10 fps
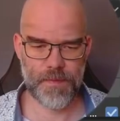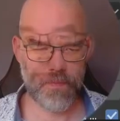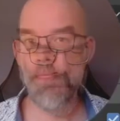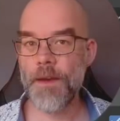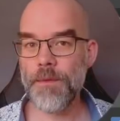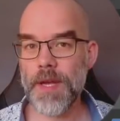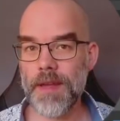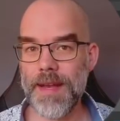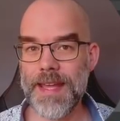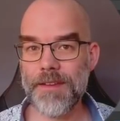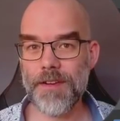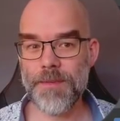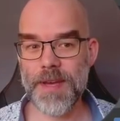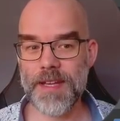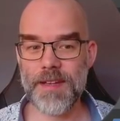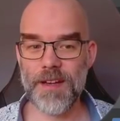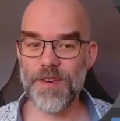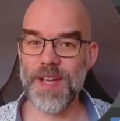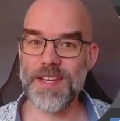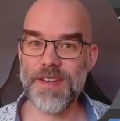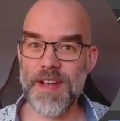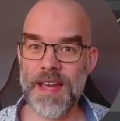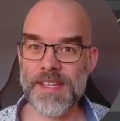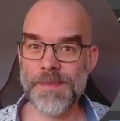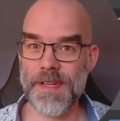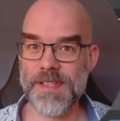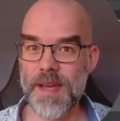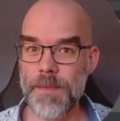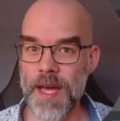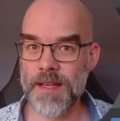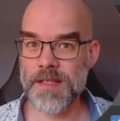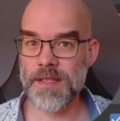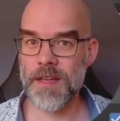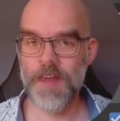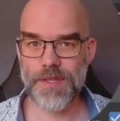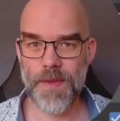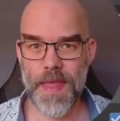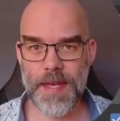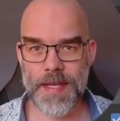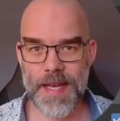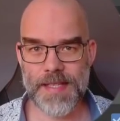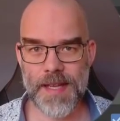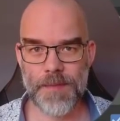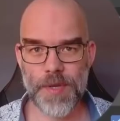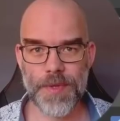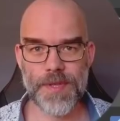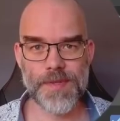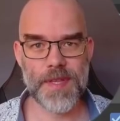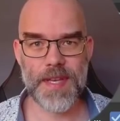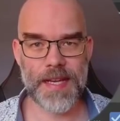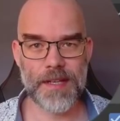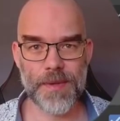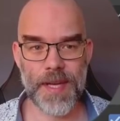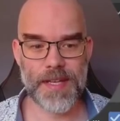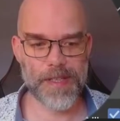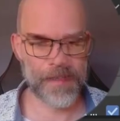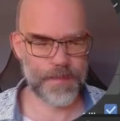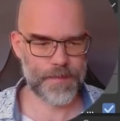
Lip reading: And then we can increment location x by step x, so that the next empty will use the next location.